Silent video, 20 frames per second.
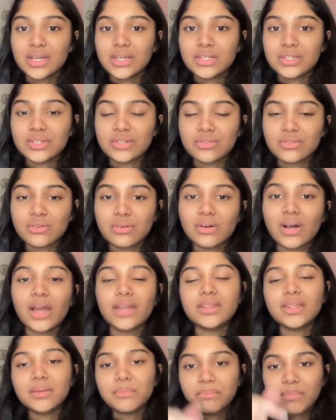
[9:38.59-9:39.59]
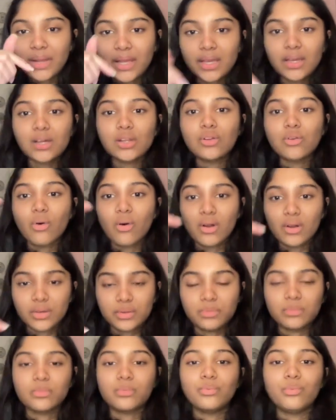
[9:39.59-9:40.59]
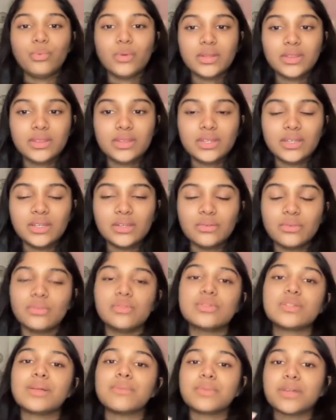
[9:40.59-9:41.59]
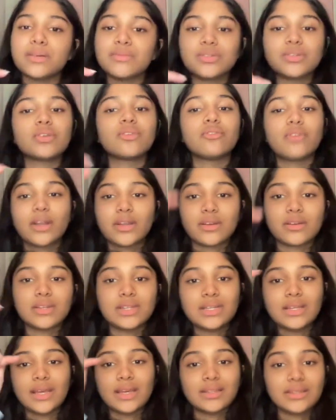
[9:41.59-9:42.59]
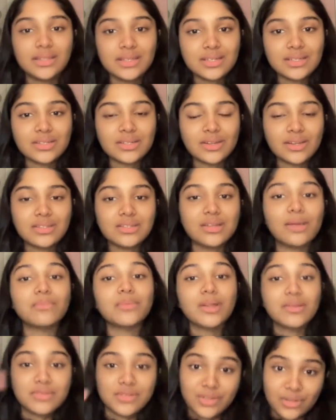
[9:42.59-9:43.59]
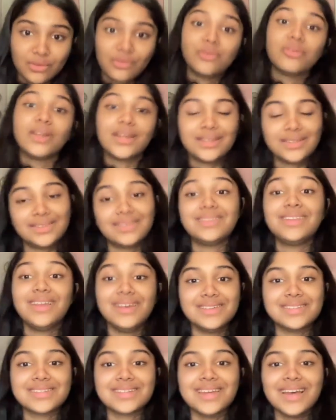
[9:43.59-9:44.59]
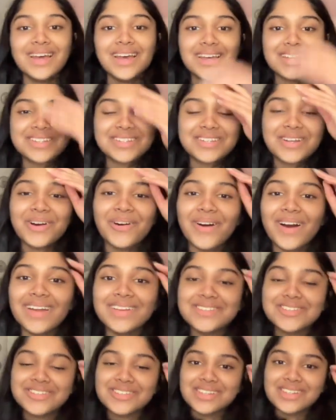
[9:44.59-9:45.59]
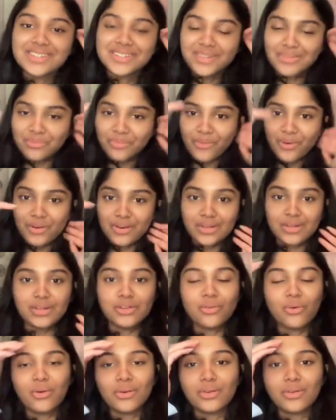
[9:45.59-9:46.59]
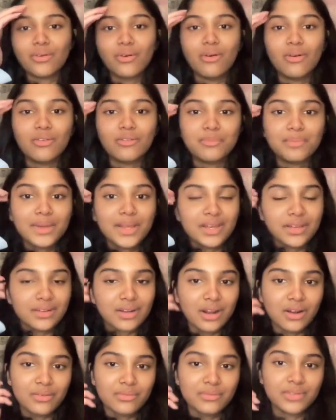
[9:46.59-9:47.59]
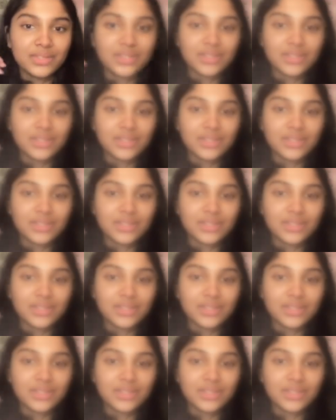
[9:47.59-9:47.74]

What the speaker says: So I think playing a lot with sometimes you can write a T like this and sometimes you can go like this. So I just didn't want a lot of playing around with the